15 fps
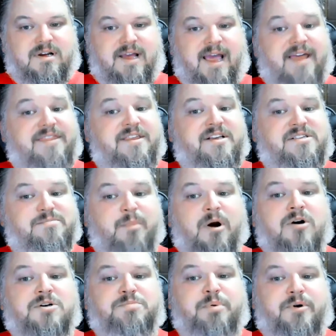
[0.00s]
At these
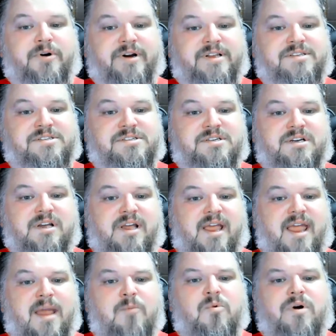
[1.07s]
merge points,
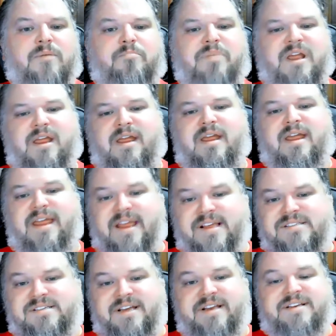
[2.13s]
it would be
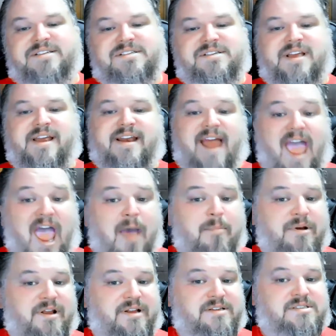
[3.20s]
easy to see
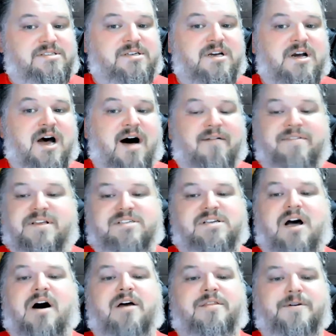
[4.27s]
inhabitants of this
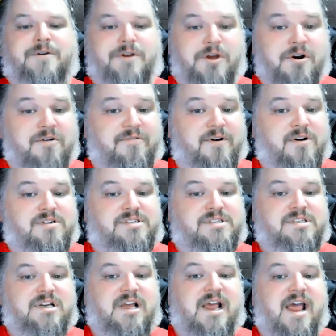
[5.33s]
other
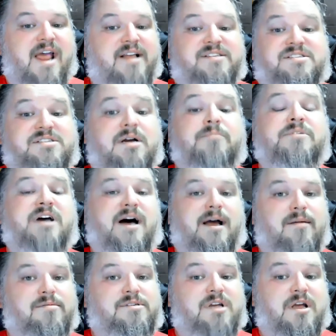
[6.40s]
universe, and
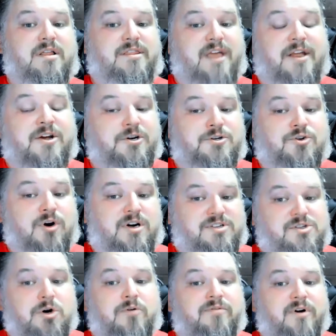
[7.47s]
sometimes they could
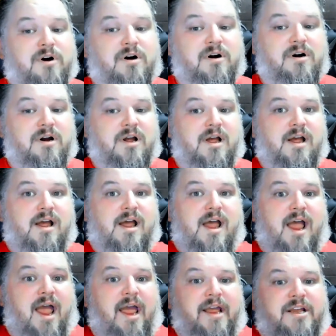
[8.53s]
cross over
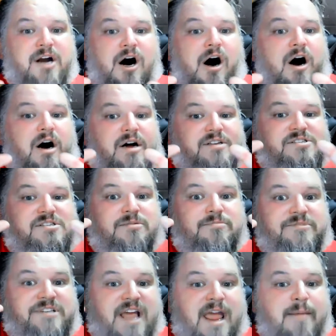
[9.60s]
and cause some
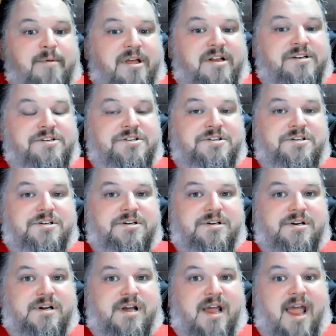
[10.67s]
damage,
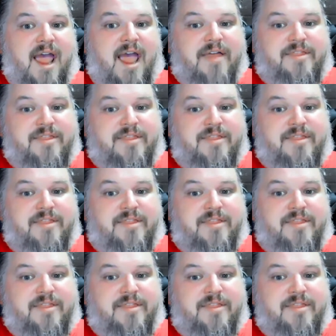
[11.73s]
and